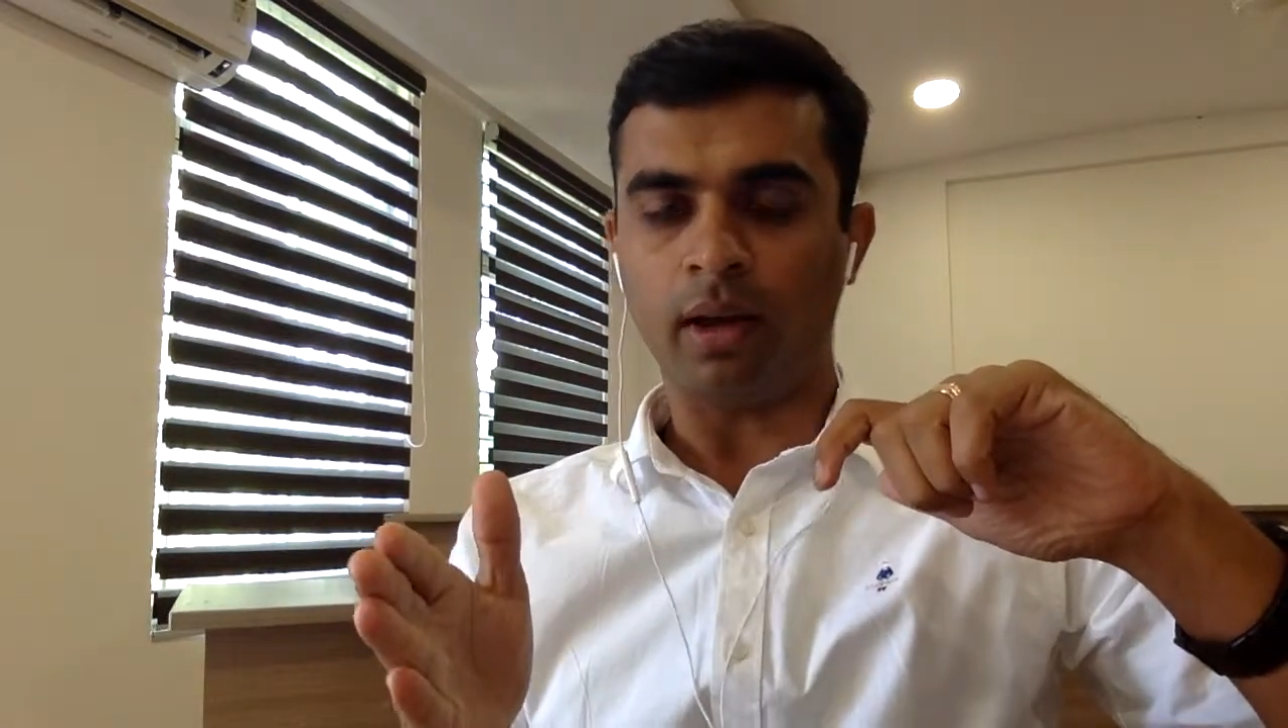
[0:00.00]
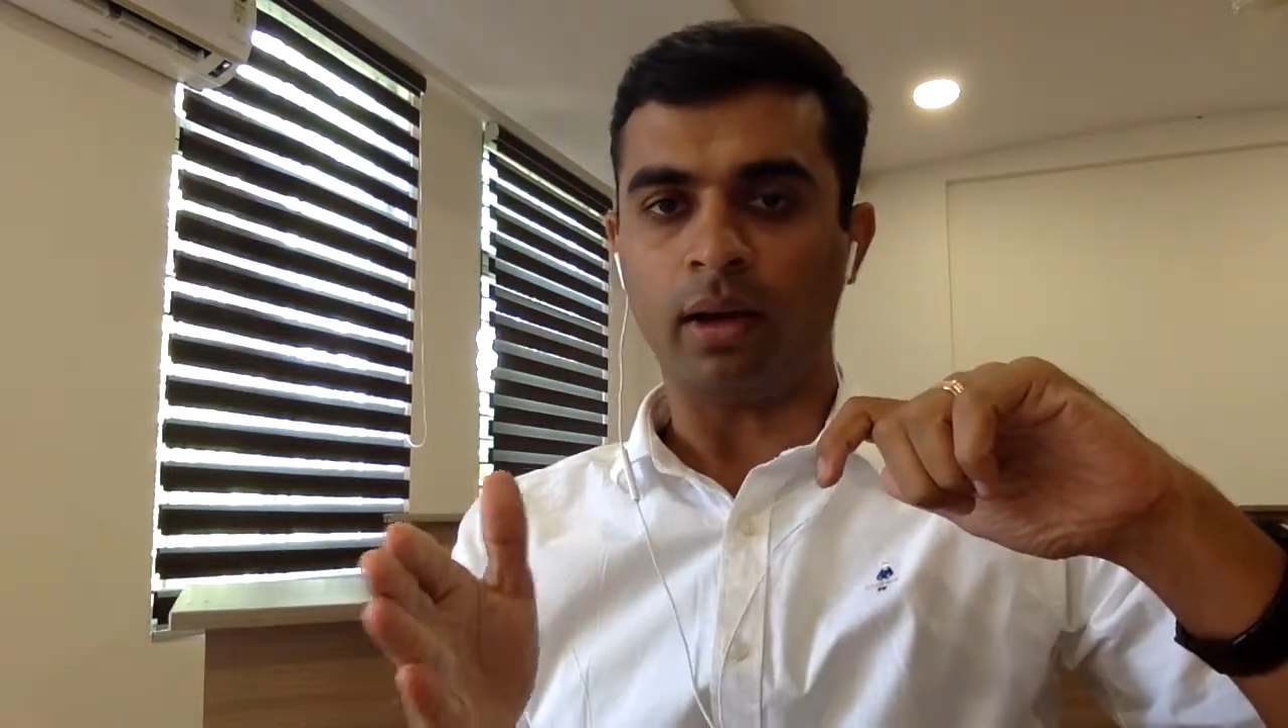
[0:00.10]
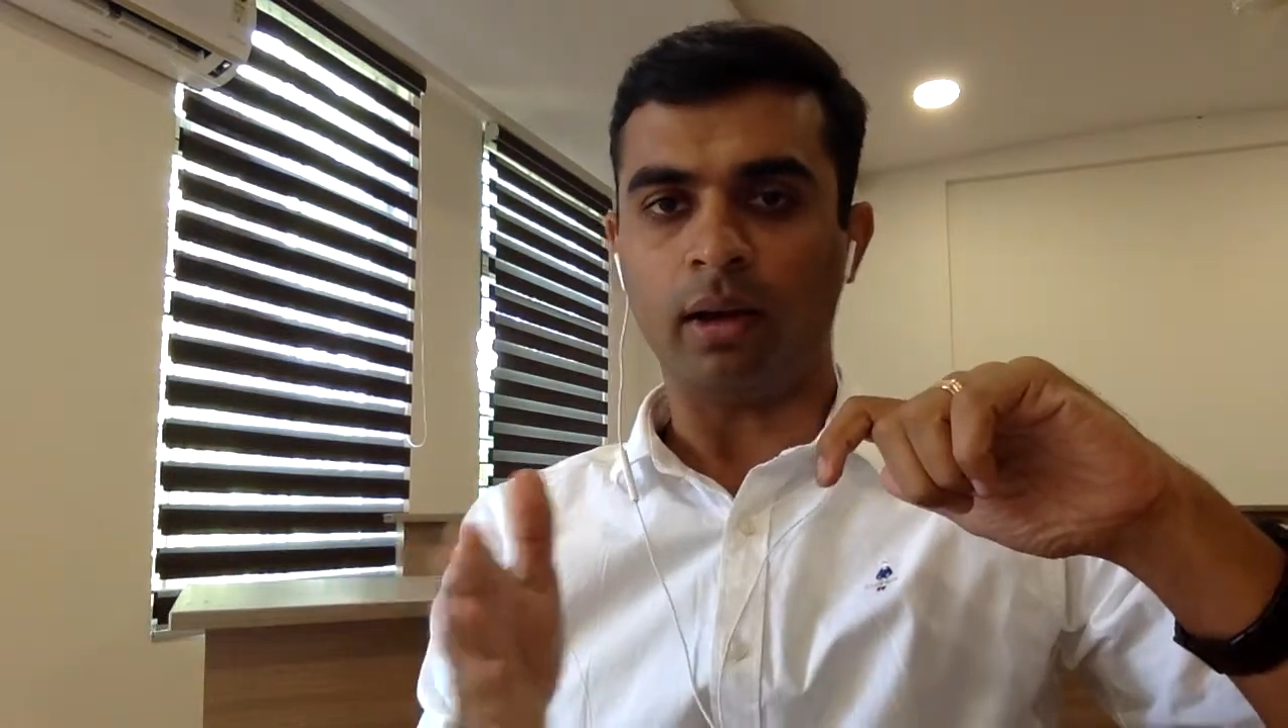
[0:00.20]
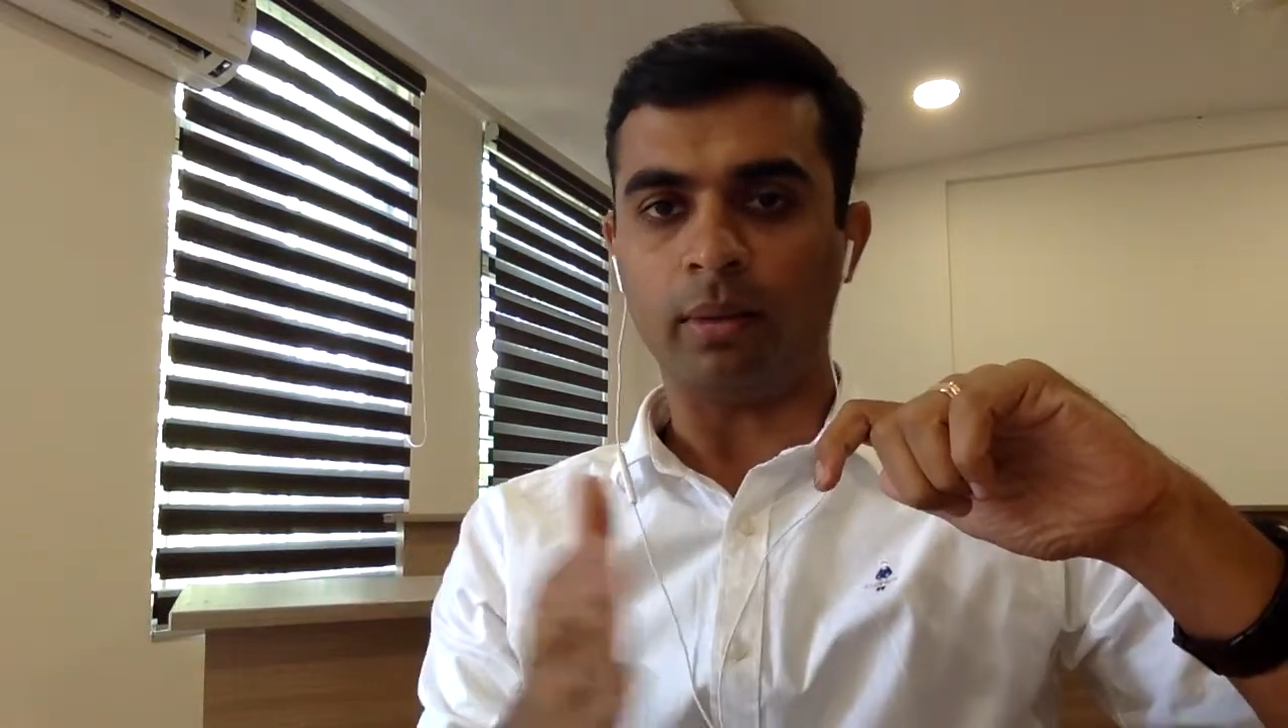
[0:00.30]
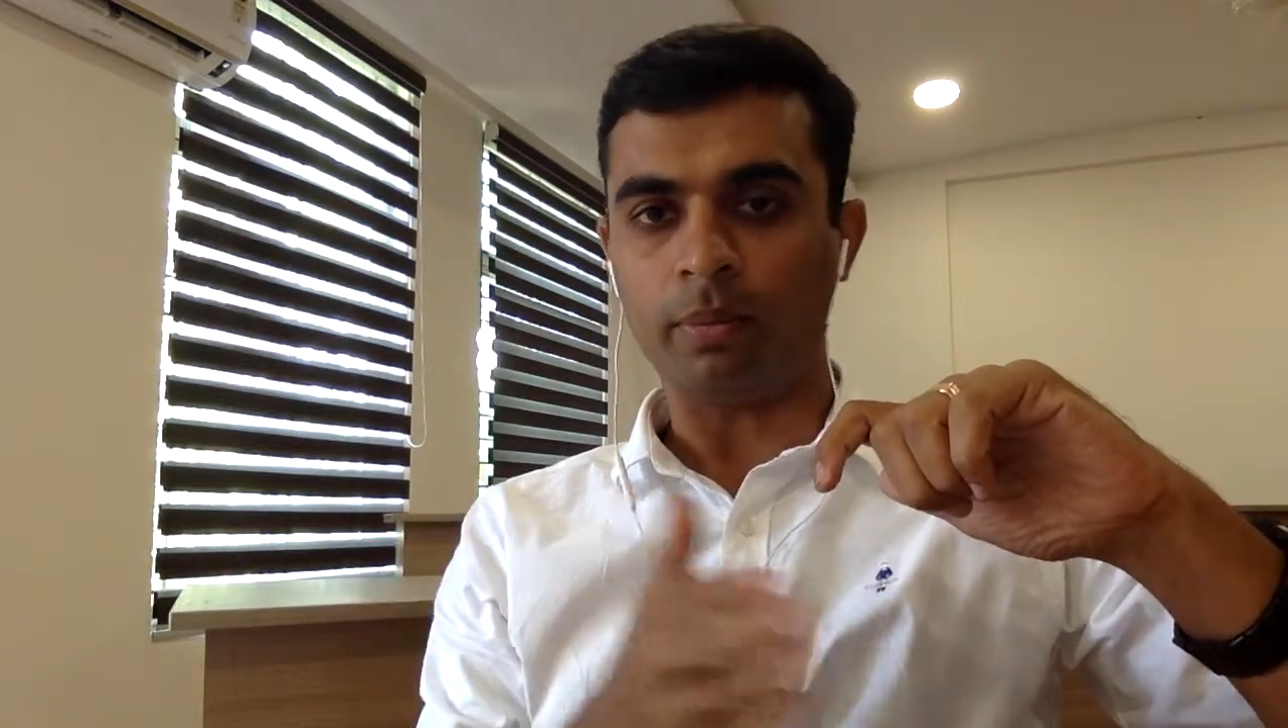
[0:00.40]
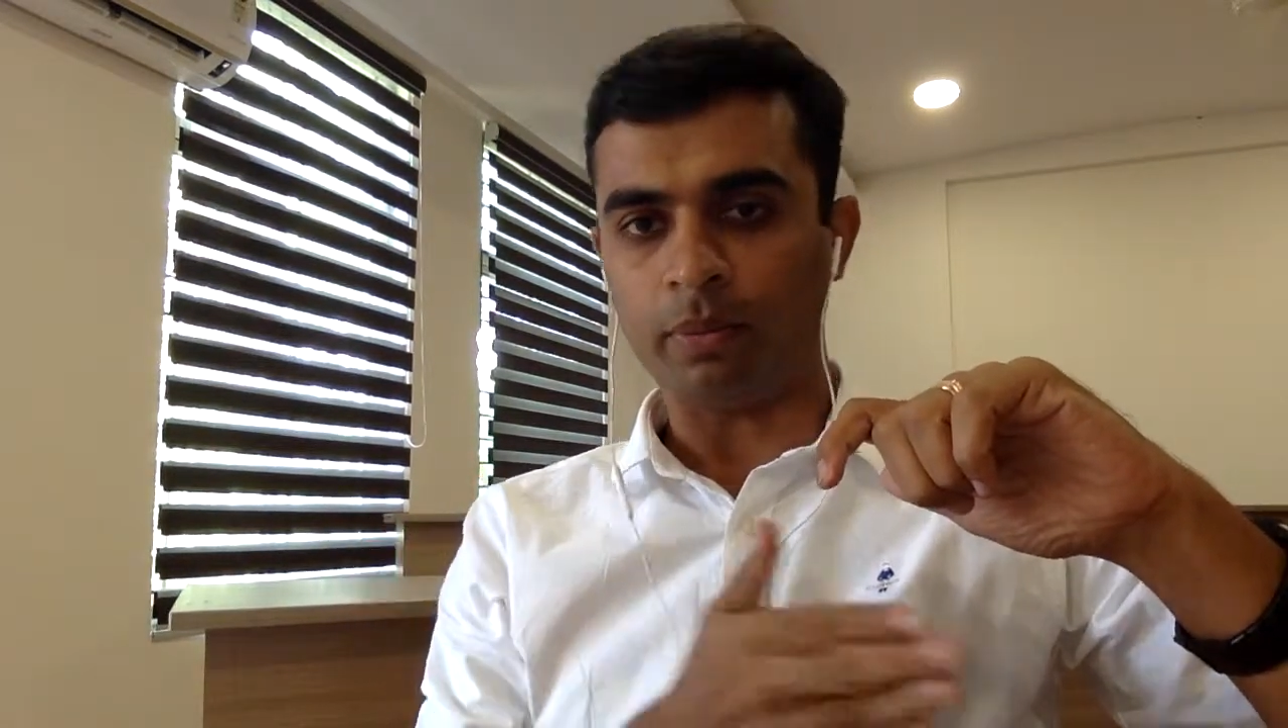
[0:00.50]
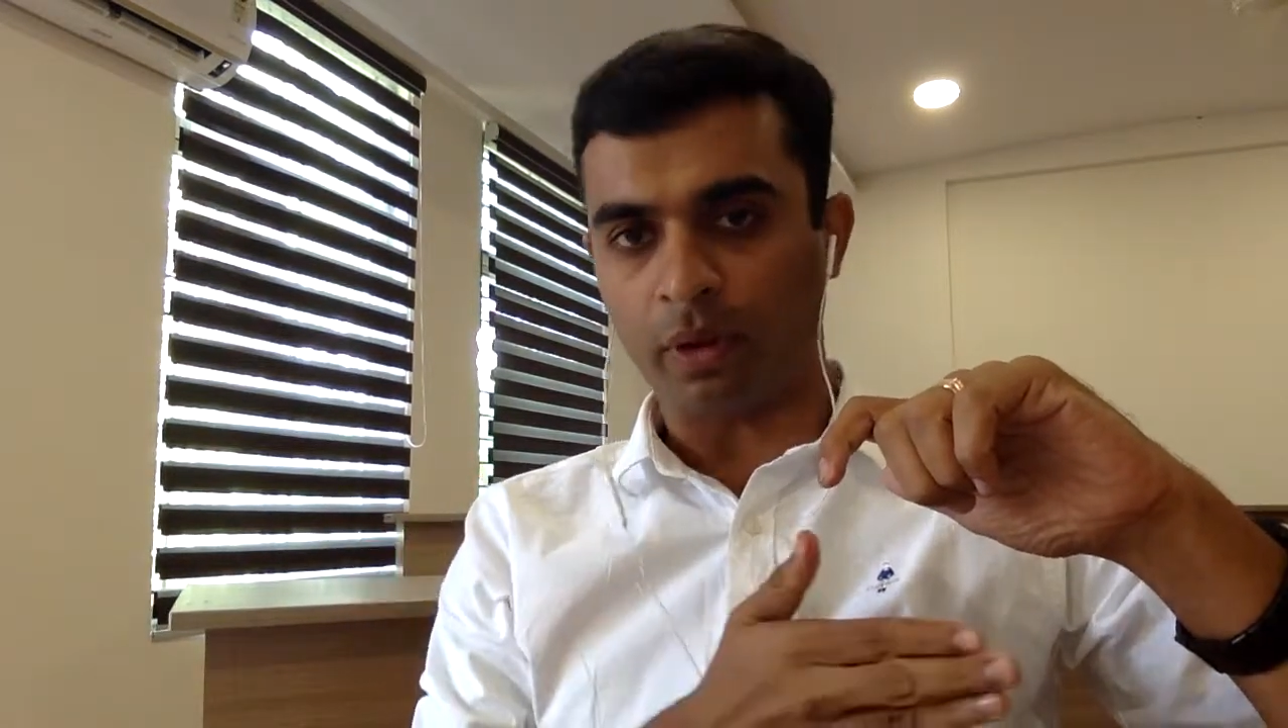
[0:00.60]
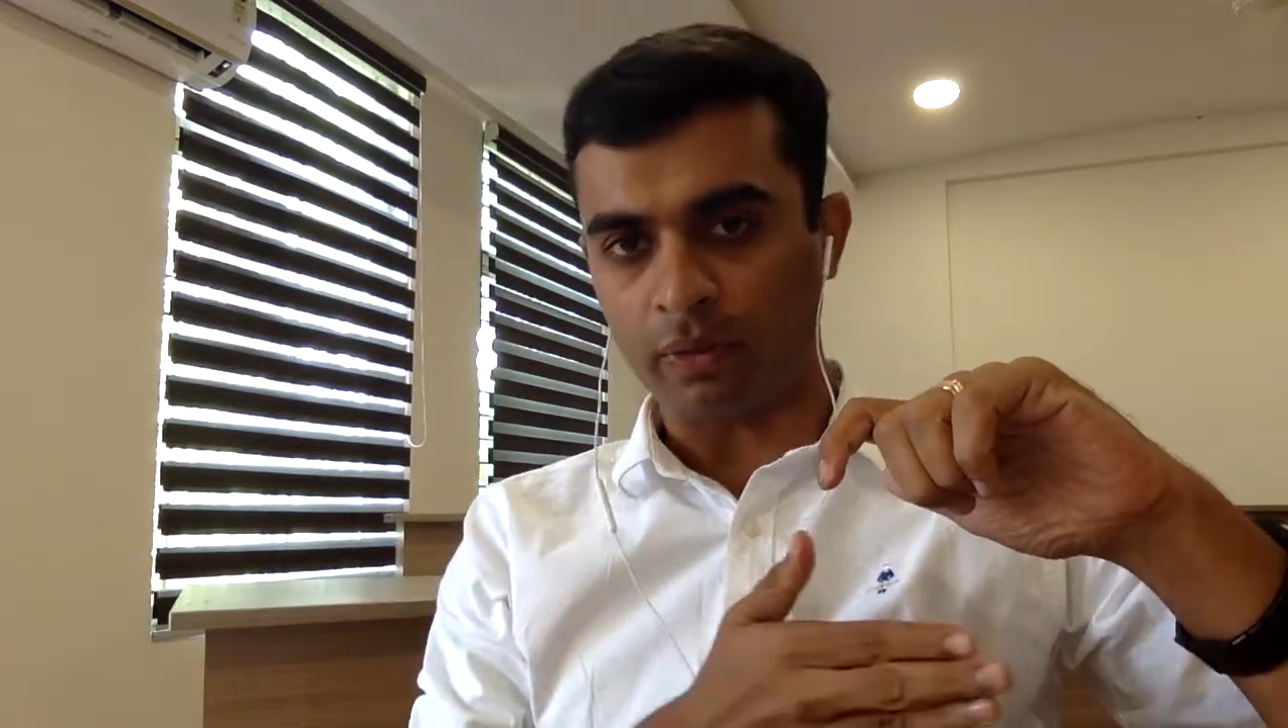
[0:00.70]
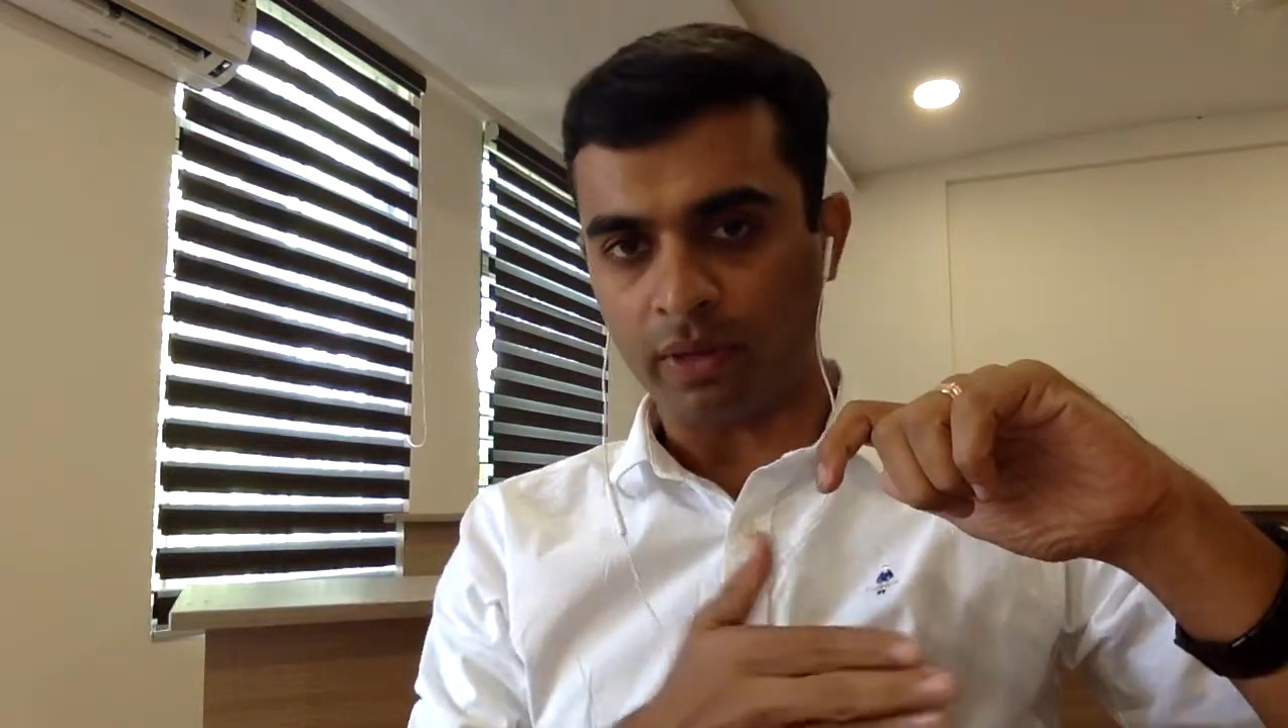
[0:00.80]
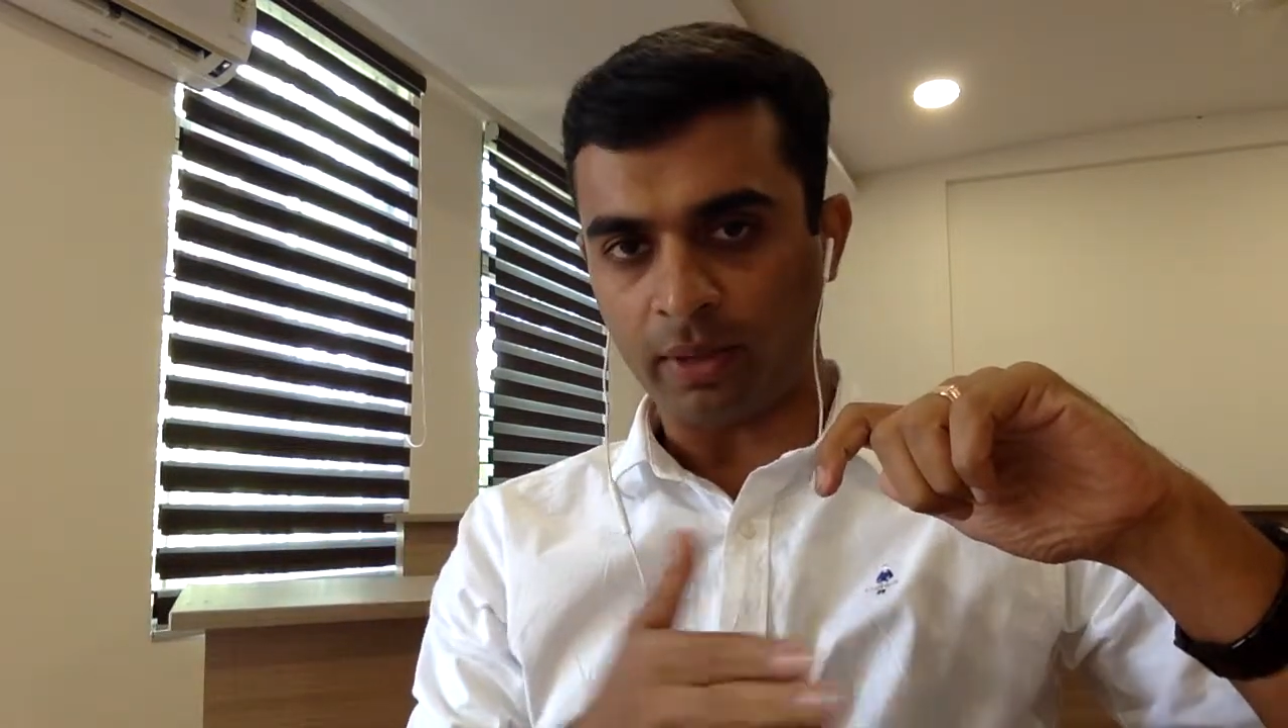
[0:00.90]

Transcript: of